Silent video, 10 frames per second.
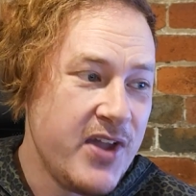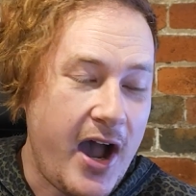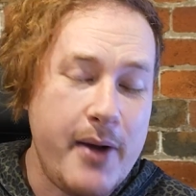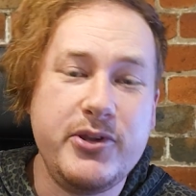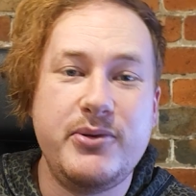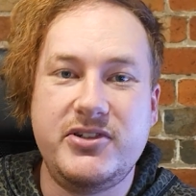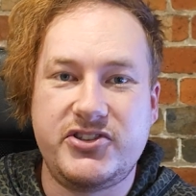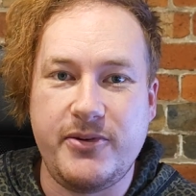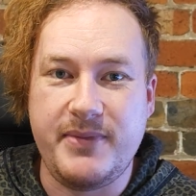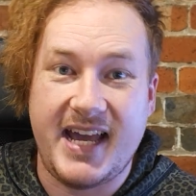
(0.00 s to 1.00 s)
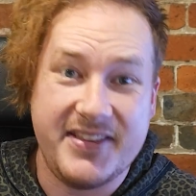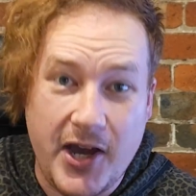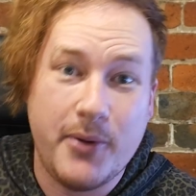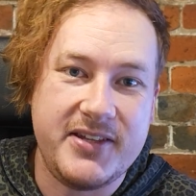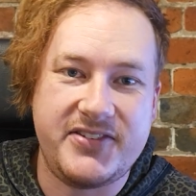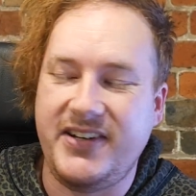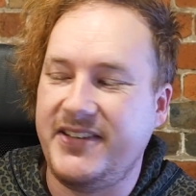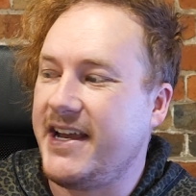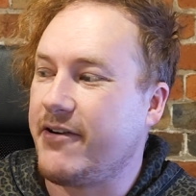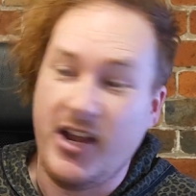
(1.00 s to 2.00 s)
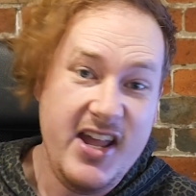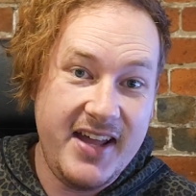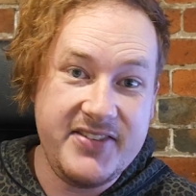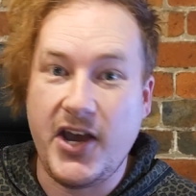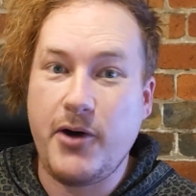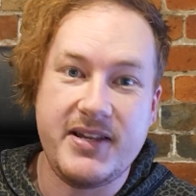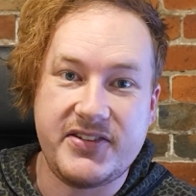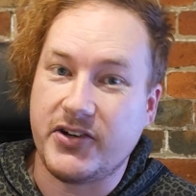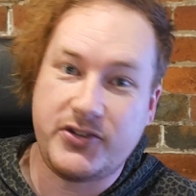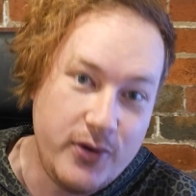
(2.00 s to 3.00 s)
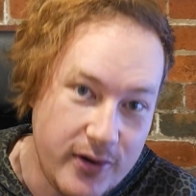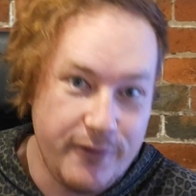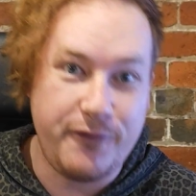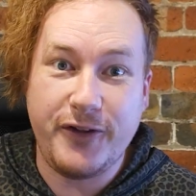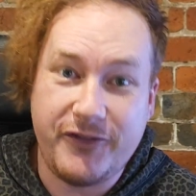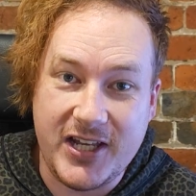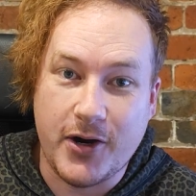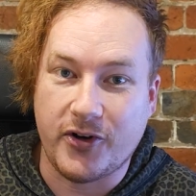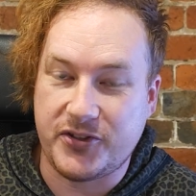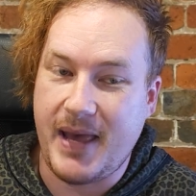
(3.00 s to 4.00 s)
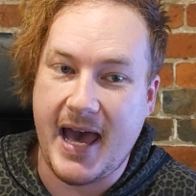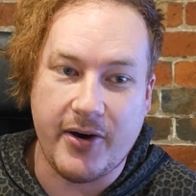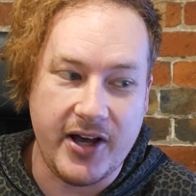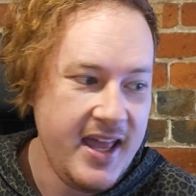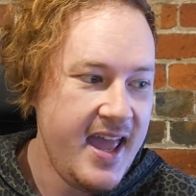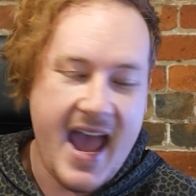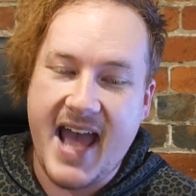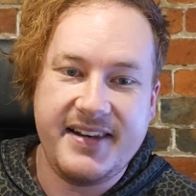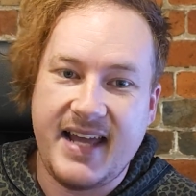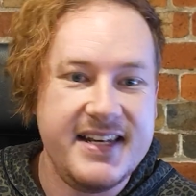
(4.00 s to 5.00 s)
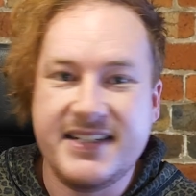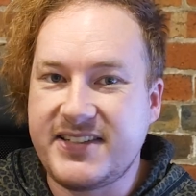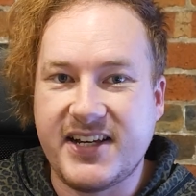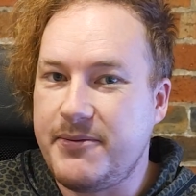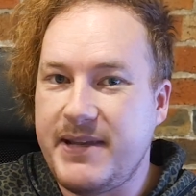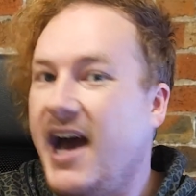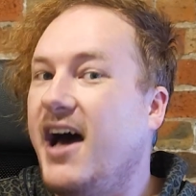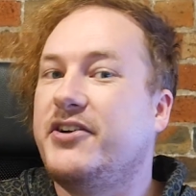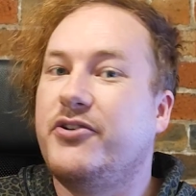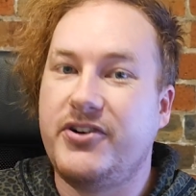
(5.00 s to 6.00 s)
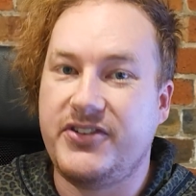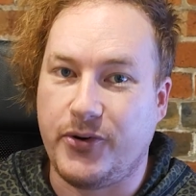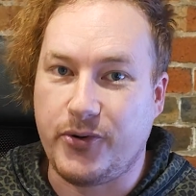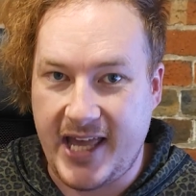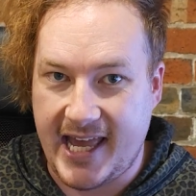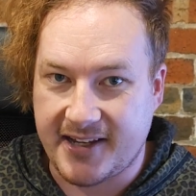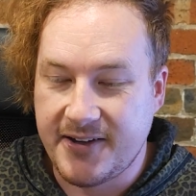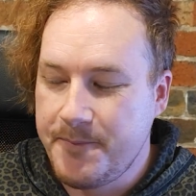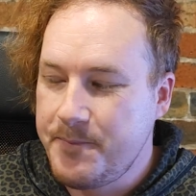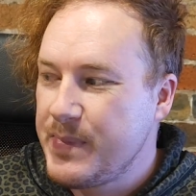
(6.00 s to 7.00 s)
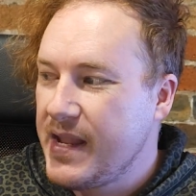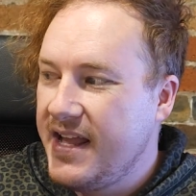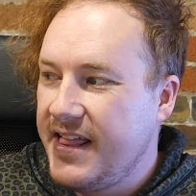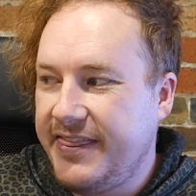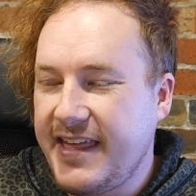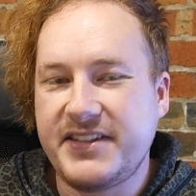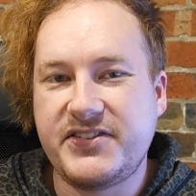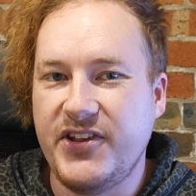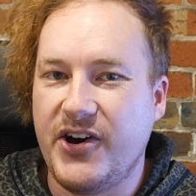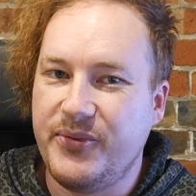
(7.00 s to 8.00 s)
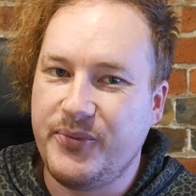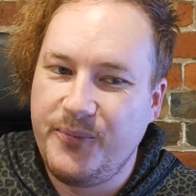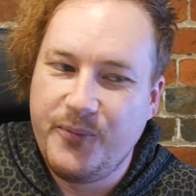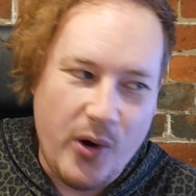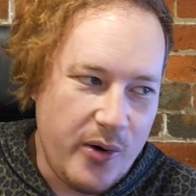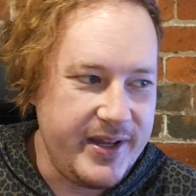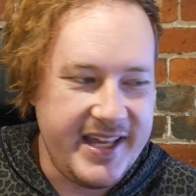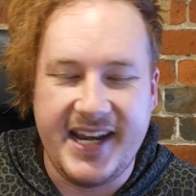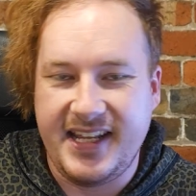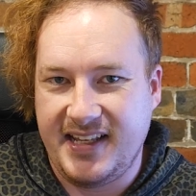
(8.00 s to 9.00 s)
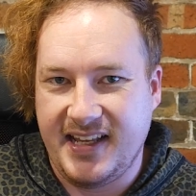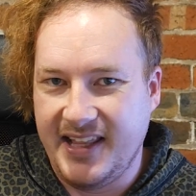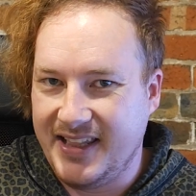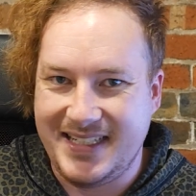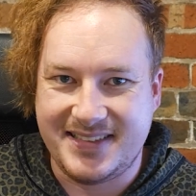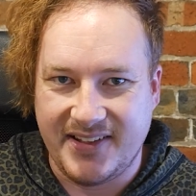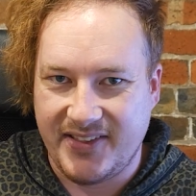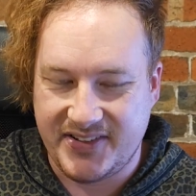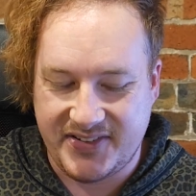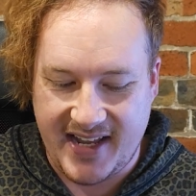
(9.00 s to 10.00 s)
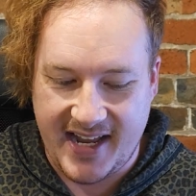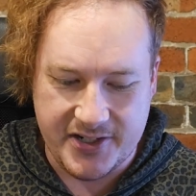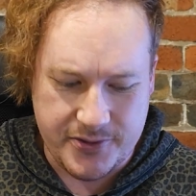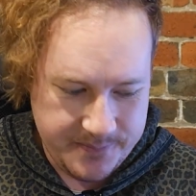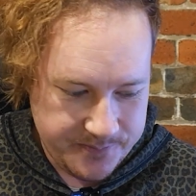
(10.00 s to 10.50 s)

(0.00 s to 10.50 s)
I want them to show me that and tell me it's an Integra and tell me it's got 250 horsepower and it's going to be hardcore as all heck. That's not what we're getting, at least at this stage.